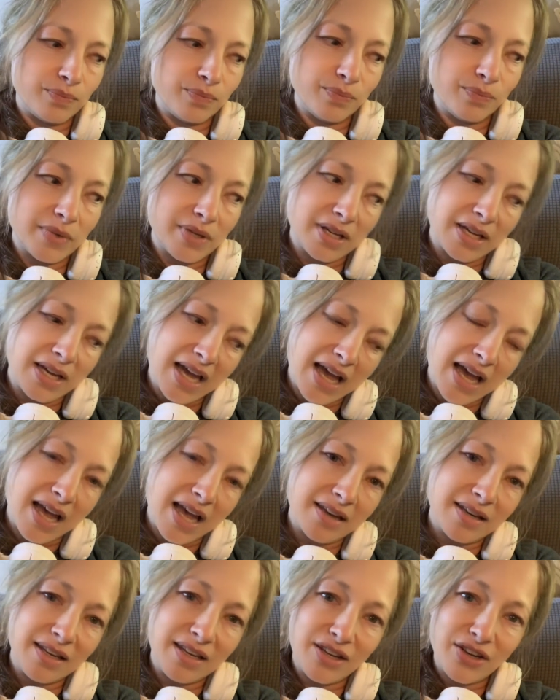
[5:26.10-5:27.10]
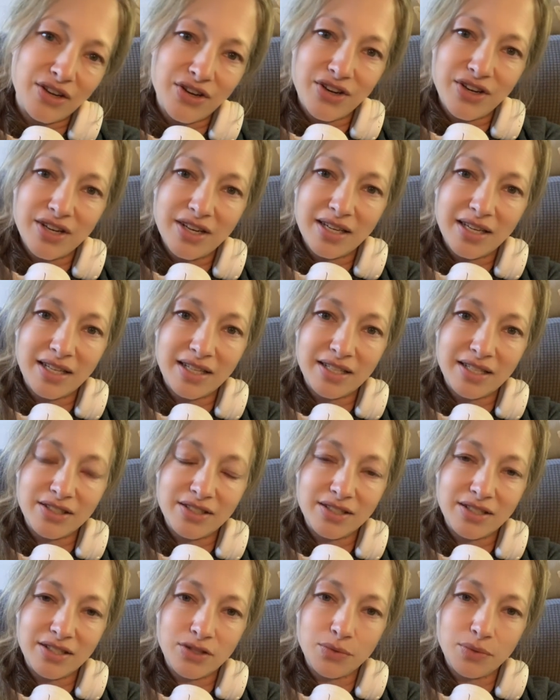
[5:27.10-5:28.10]
Khan here is
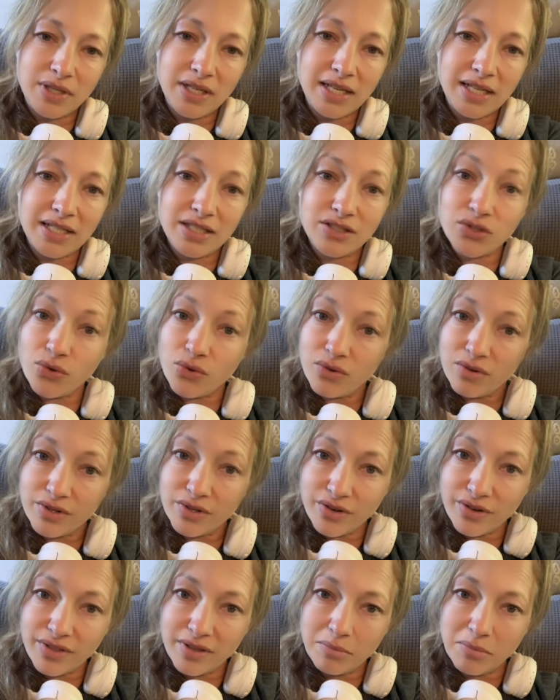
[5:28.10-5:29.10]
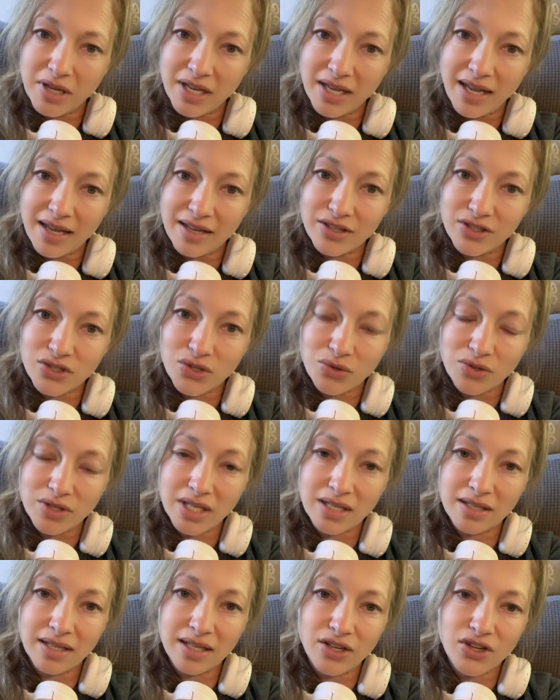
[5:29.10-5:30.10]
3 days older than my
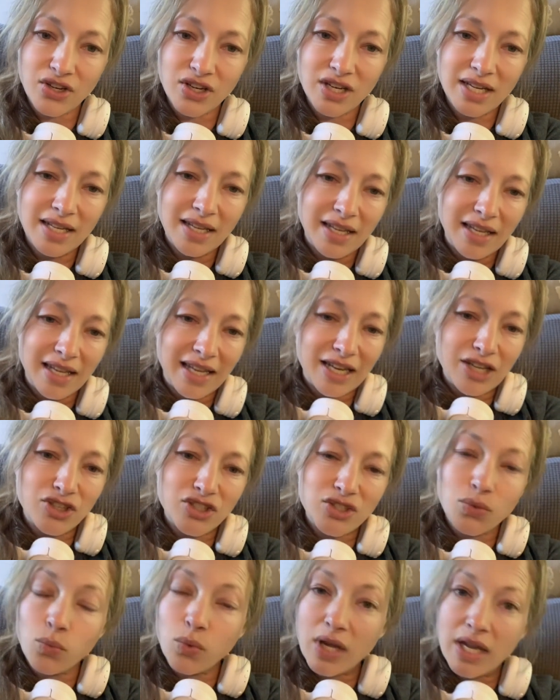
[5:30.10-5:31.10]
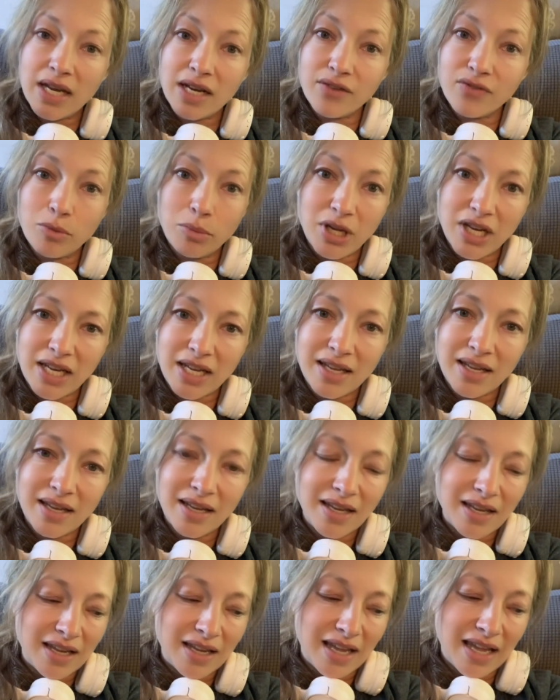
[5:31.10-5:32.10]
Anatolian litter. And I just weighed everybody.
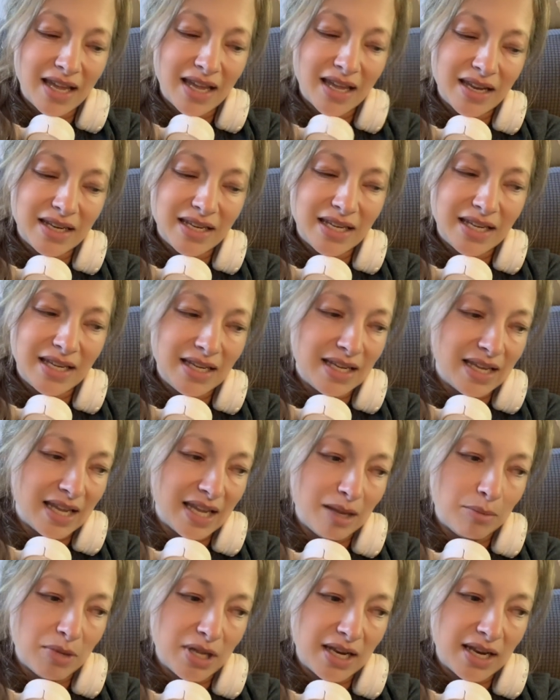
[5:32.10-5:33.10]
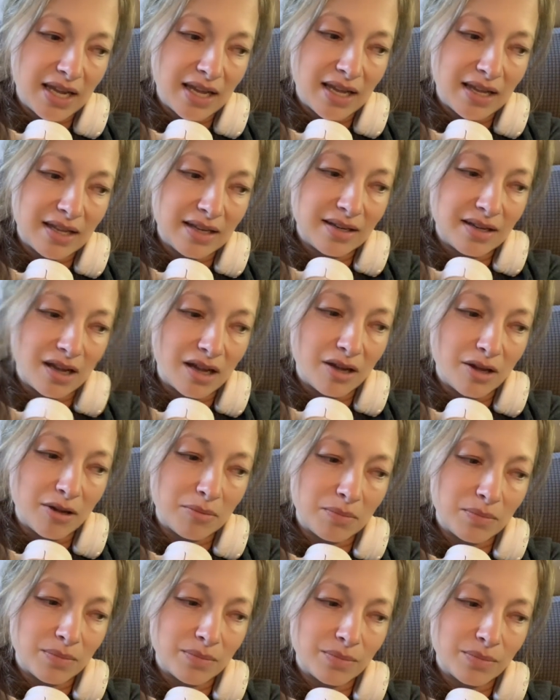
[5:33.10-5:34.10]
And he came in at,
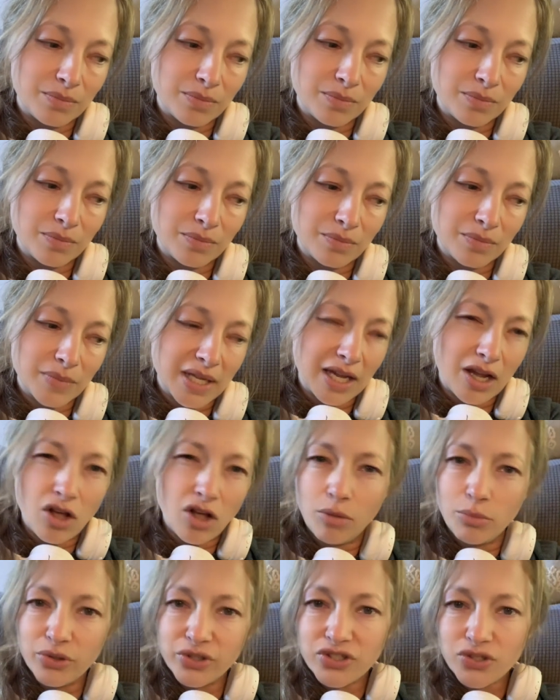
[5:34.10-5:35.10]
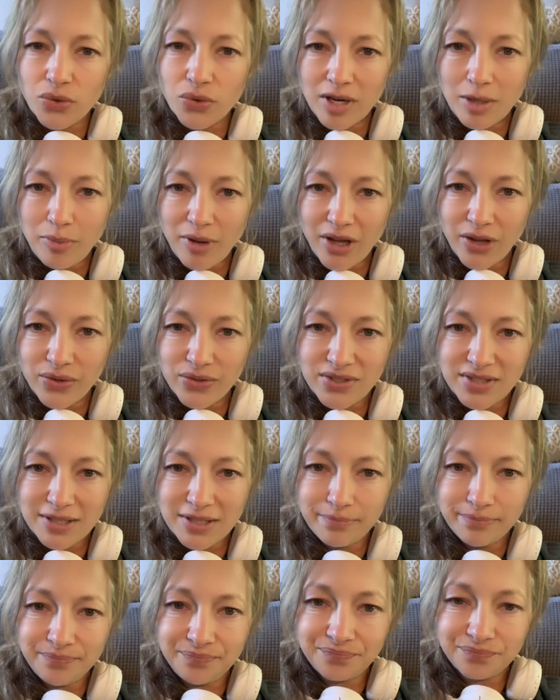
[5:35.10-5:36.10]
like, almost 20 pounds.
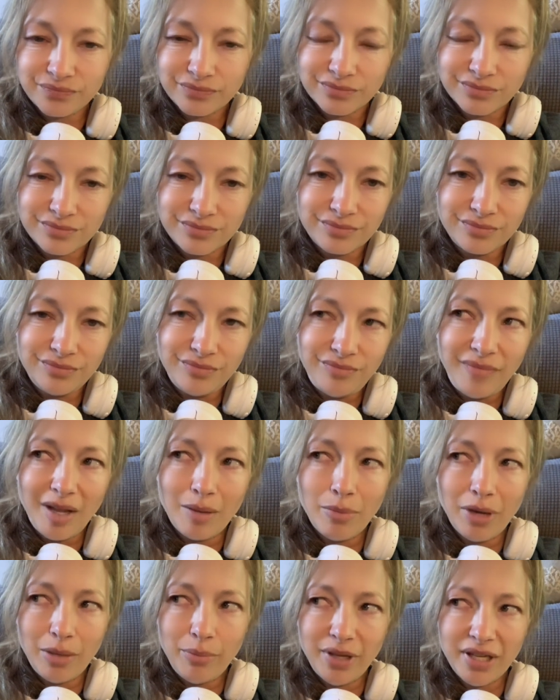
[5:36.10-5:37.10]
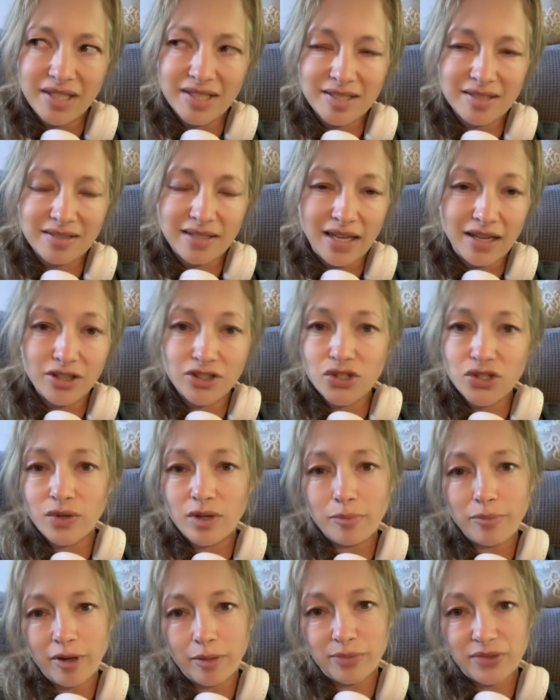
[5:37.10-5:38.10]
My biggest Anatolian
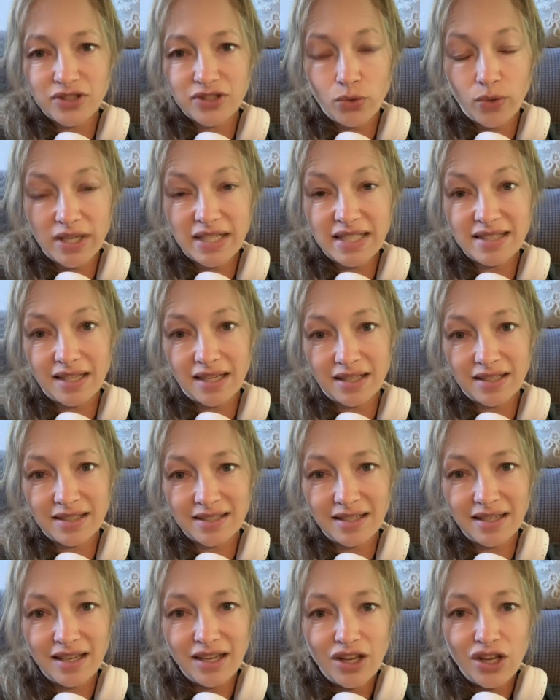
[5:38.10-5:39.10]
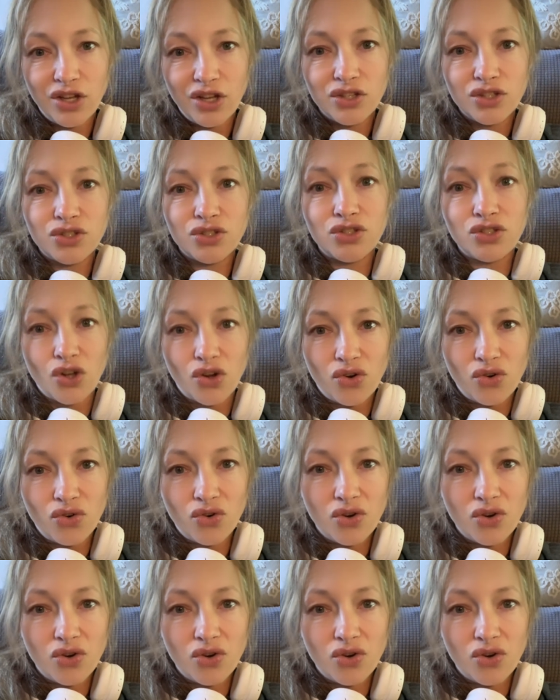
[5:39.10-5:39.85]
pup is 26. So